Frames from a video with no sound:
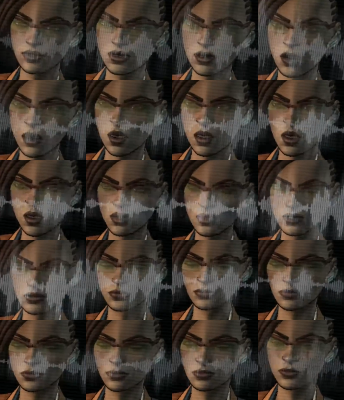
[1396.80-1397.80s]
I've got to go, Rhys.
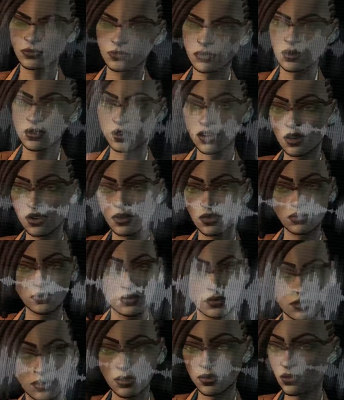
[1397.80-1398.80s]
You're gonna have to
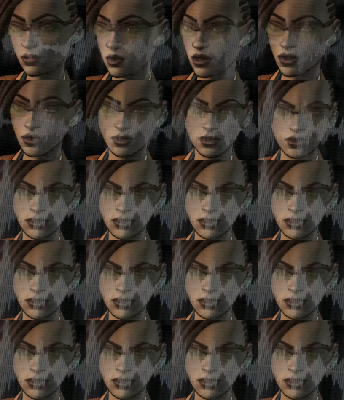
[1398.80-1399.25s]
fix this one